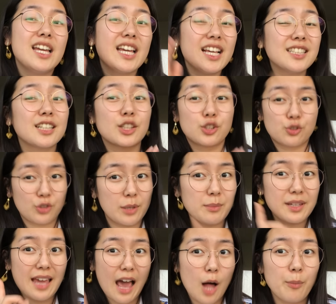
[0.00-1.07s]
is
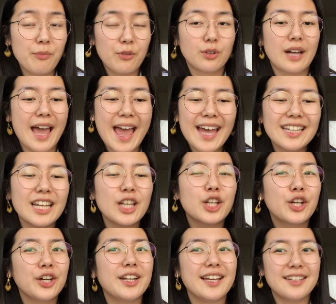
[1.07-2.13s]
extremely helpful and a
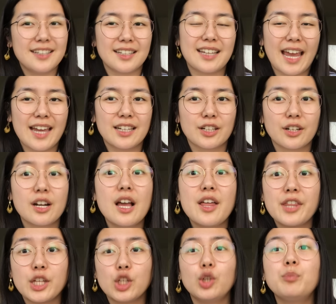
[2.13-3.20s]
good indicator
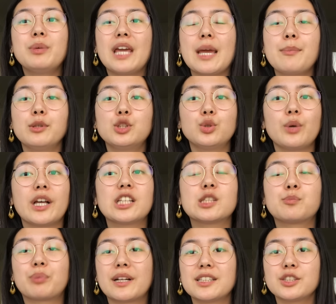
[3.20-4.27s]
that you'll be able to
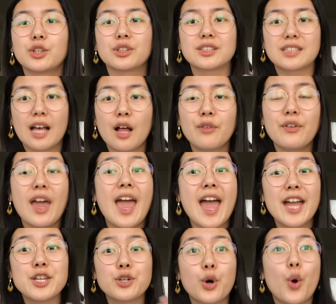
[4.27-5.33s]
express yourself
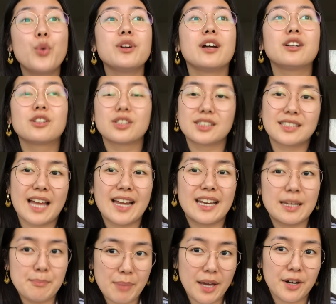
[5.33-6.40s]
and your own
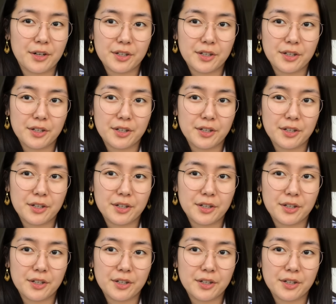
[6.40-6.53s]
understanding better.